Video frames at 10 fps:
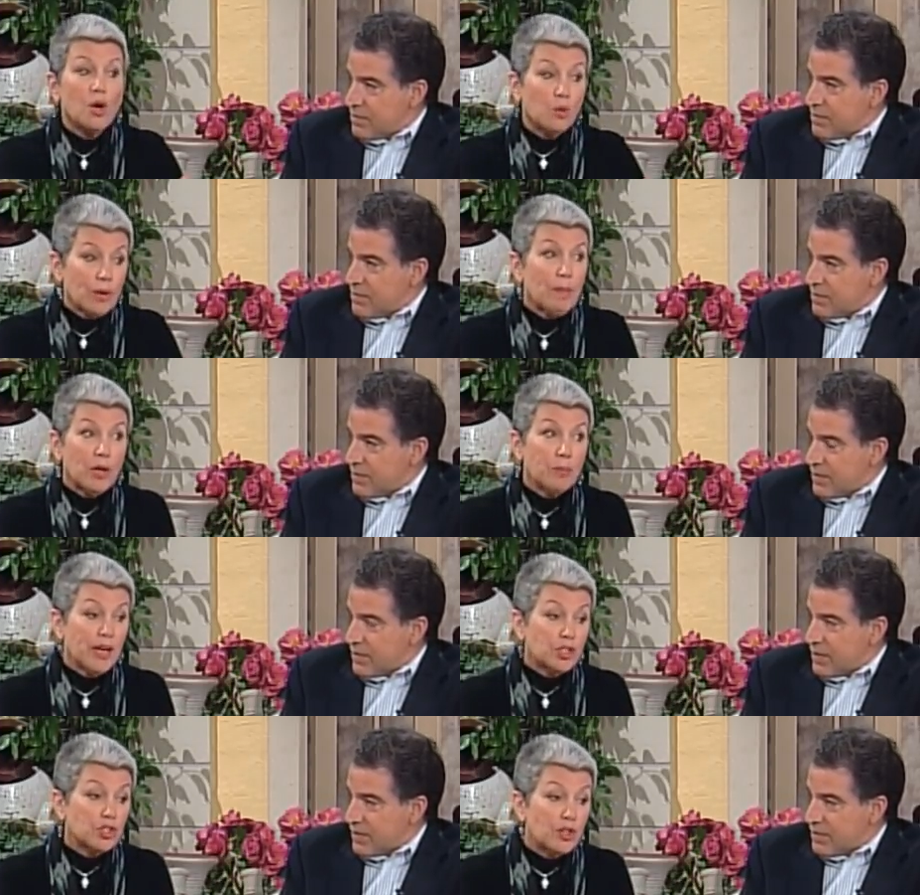Speaker 1: we better
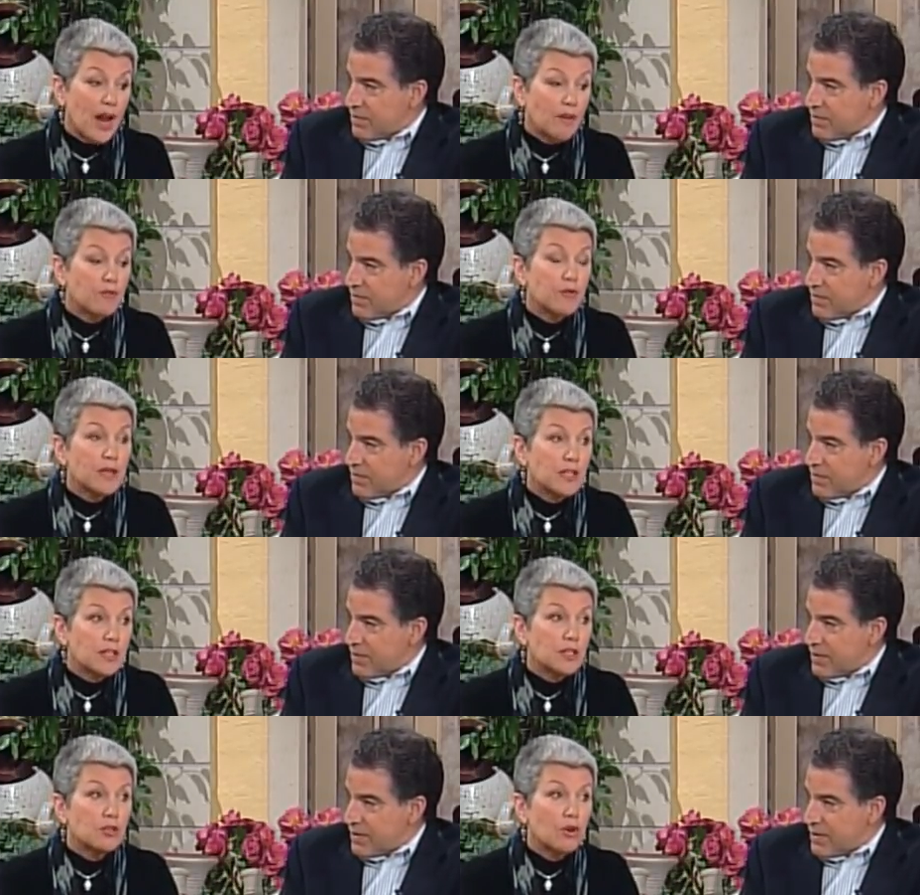make sure every
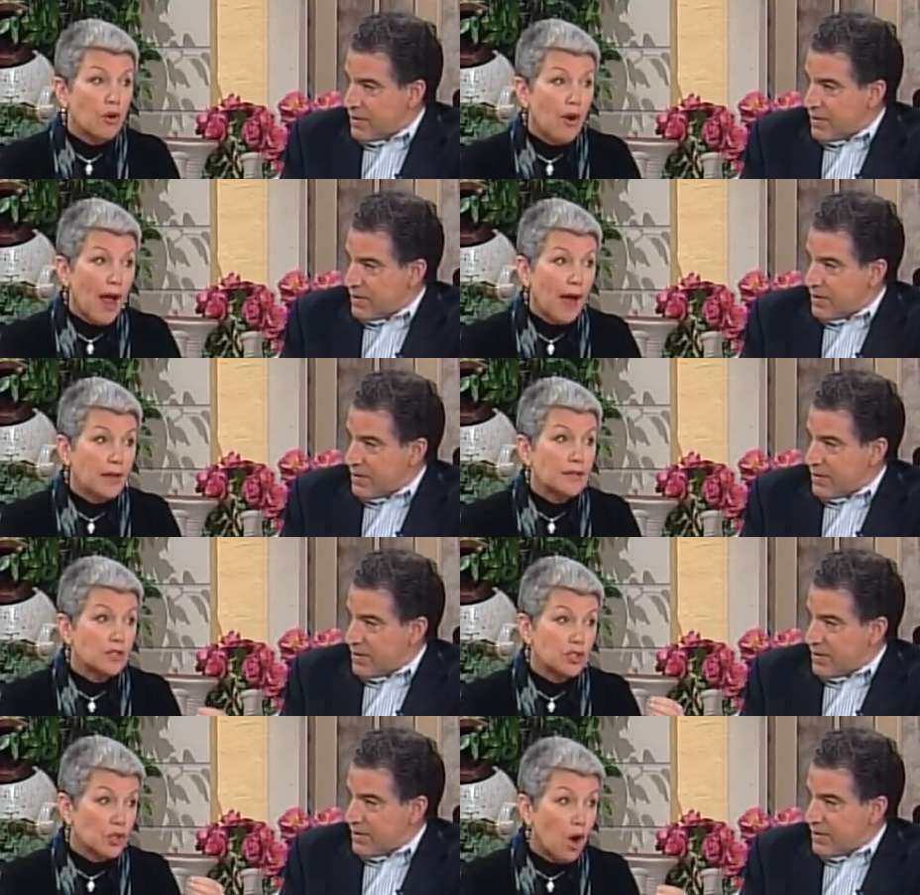little crack
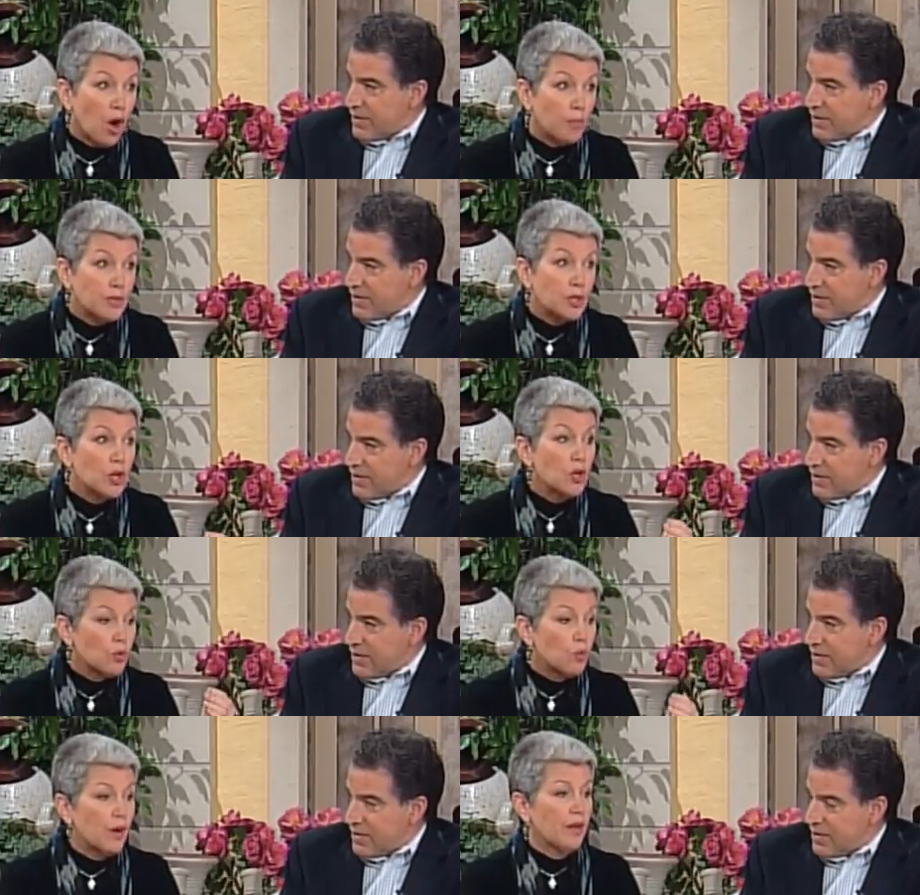is daubed
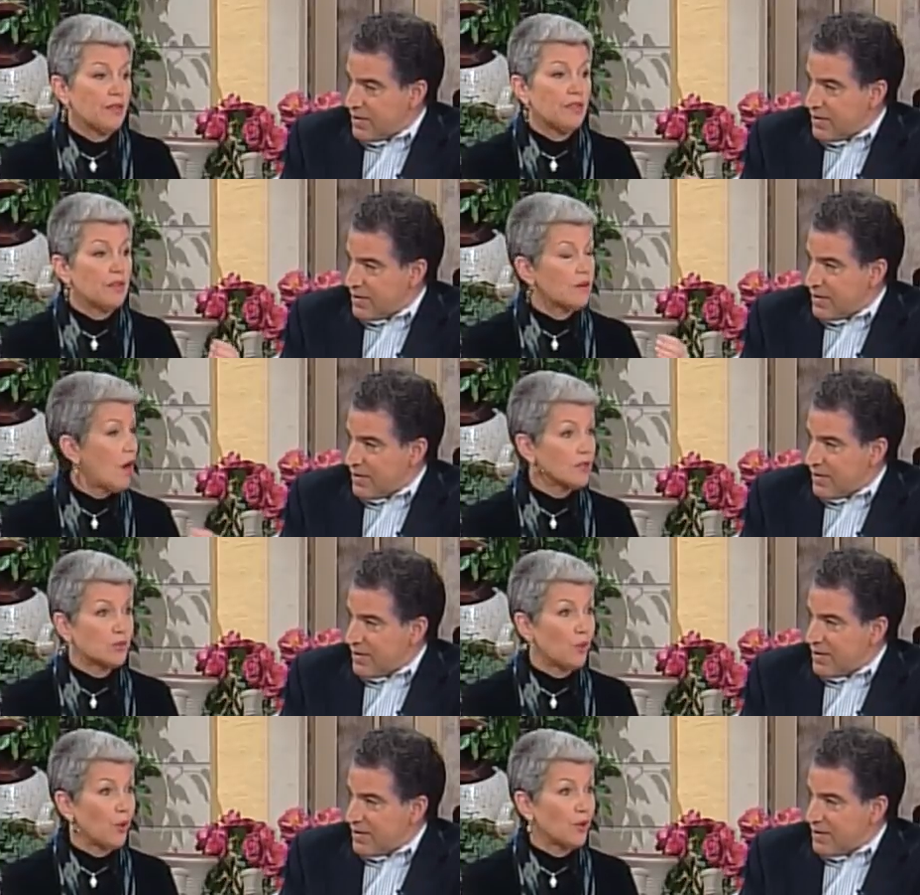with
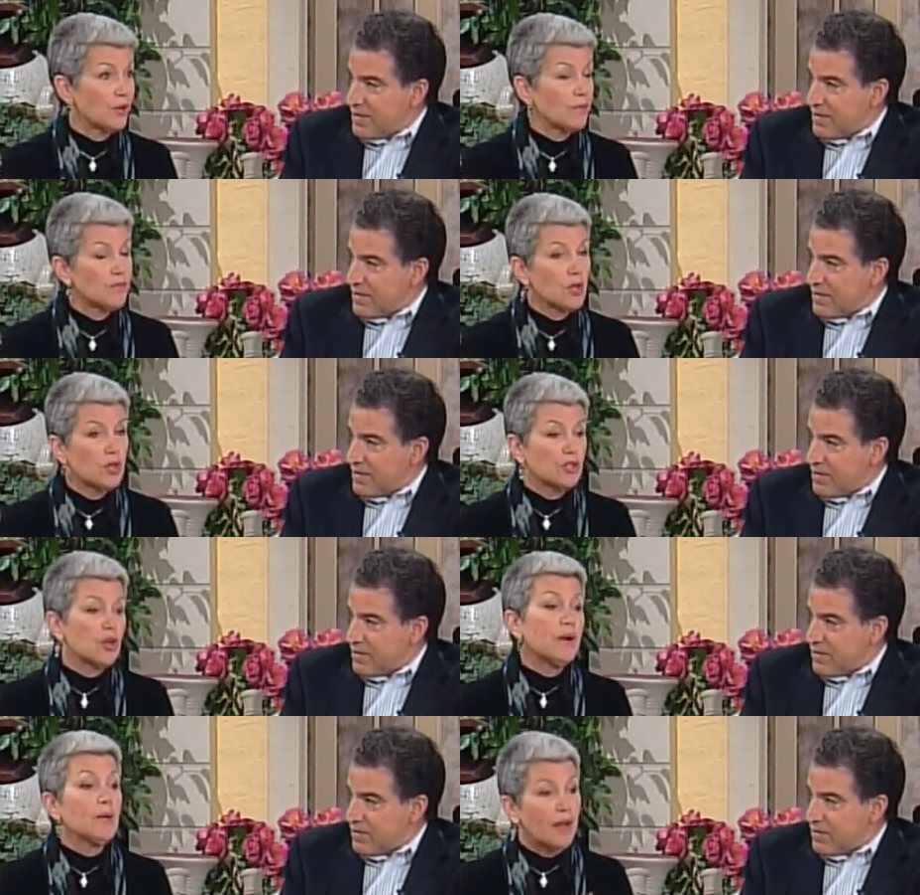God's word.
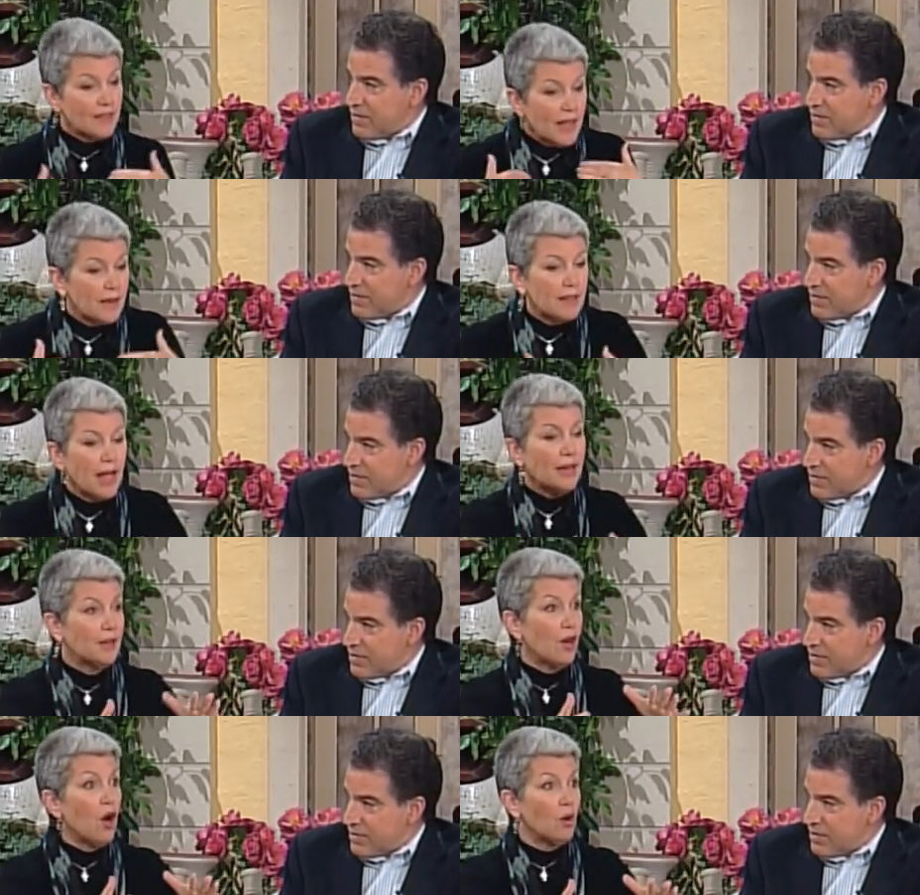So anyway, then
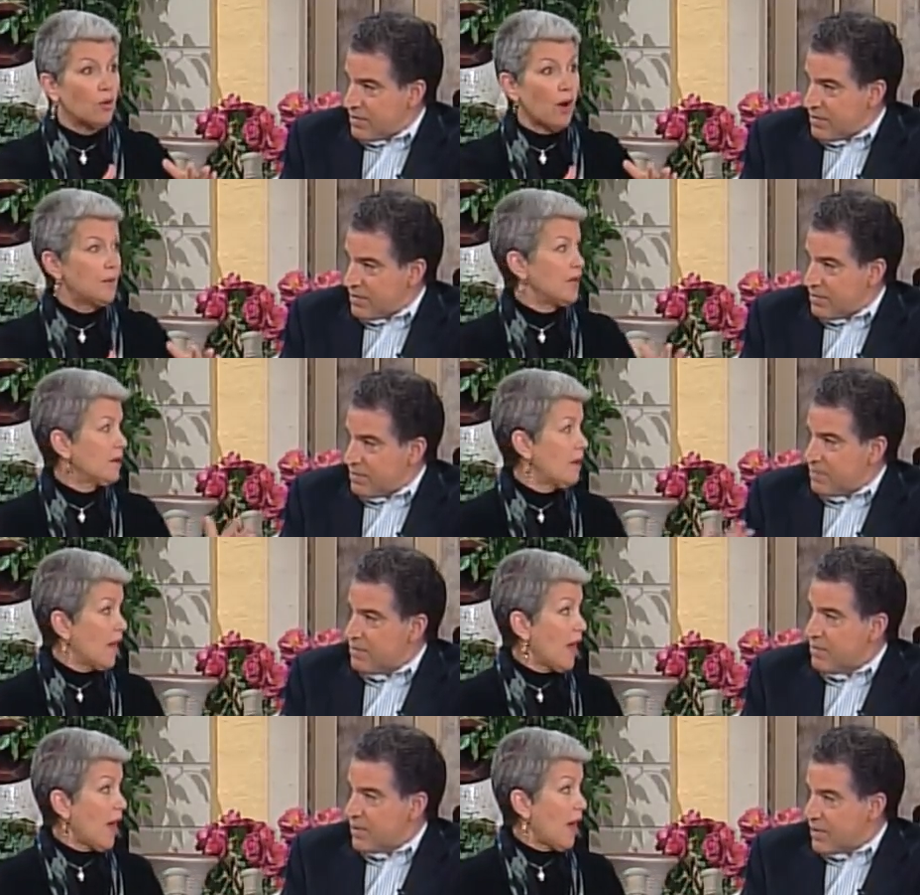letting go. I mean,
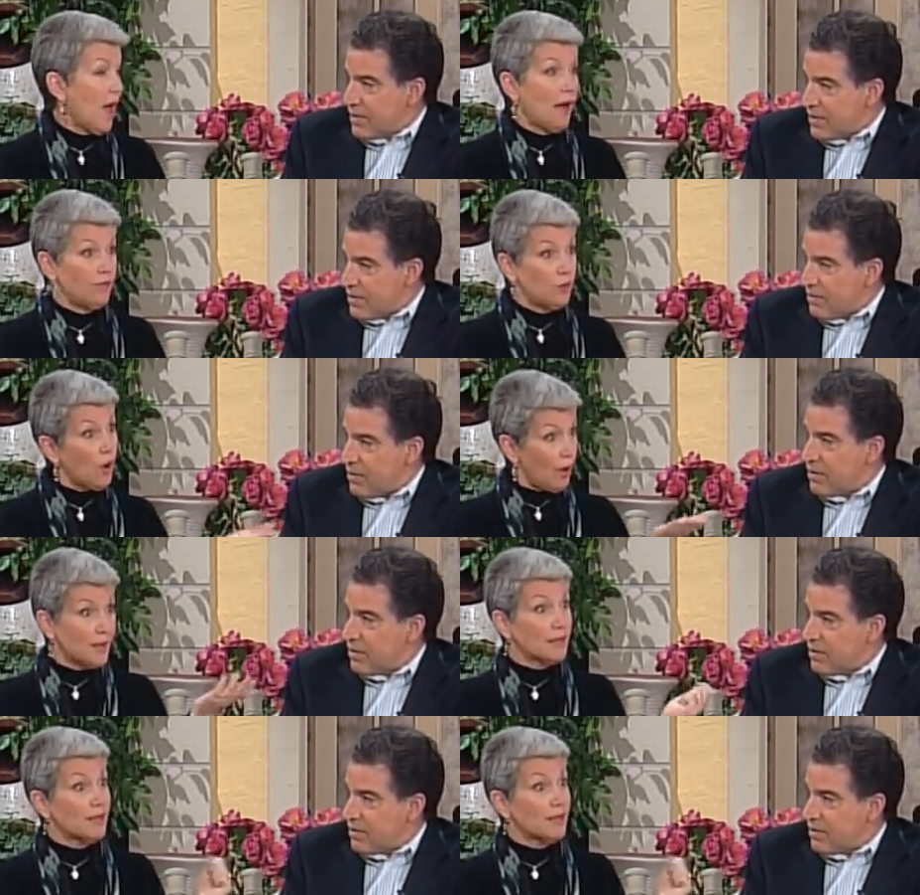have you all had to